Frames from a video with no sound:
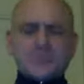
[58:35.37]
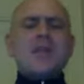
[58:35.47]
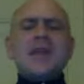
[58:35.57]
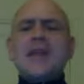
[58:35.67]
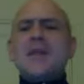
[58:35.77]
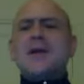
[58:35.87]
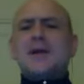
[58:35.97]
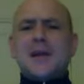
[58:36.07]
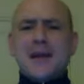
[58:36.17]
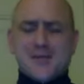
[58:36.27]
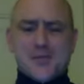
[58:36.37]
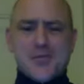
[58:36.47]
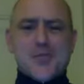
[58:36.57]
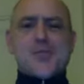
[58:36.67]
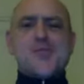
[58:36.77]
in the
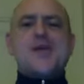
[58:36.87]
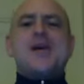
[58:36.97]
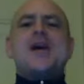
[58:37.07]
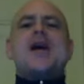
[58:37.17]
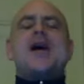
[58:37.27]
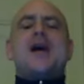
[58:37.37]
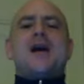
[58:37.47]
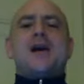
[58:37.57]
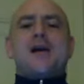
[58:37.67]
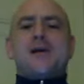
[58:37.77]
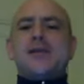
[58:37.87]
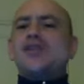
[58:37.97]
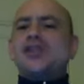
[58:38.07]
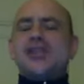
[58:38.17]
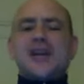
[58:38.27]
classroom,
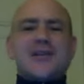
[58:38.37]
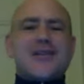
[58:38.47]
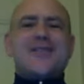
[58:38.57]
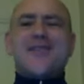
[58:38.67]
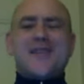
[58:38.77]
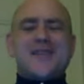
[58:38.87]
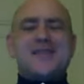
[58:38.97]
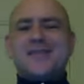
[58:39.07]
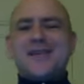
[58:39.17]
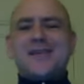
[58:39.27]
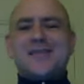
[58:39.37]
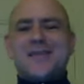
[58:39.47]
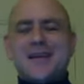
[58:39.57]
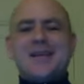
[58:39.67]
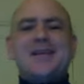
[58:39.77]
sharing fears,
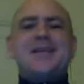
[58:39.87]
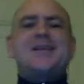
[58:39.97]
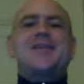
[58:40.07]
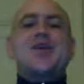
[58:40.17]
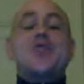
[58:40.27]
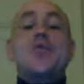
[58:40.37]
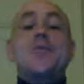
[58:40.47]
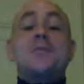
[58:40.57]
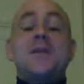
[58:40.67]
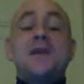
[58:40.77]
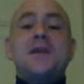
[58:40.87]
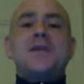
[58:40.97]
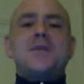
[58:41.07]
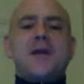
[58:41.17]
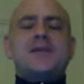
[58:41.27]
anxieties,
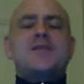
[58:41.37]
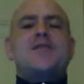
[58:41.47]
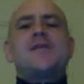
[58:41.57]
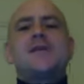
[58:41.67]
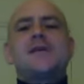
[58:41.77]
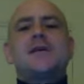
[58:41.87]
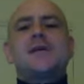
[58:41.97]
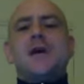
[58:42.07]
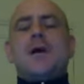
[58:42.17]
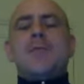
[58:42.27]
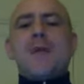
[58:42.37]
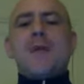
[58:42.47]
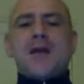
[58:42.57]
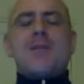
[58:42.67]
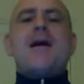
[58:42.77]
repeating ways of feeling
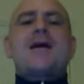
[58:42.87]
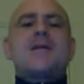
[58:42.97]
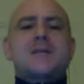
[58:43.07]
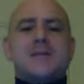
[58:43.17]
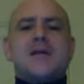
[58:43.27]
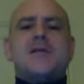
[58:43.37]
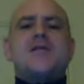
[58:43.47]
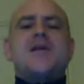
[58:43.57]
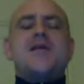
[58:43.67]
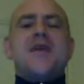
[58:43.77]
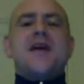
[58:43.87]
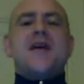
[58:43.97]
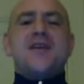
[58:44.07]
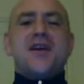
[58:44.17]
better about yourself, and then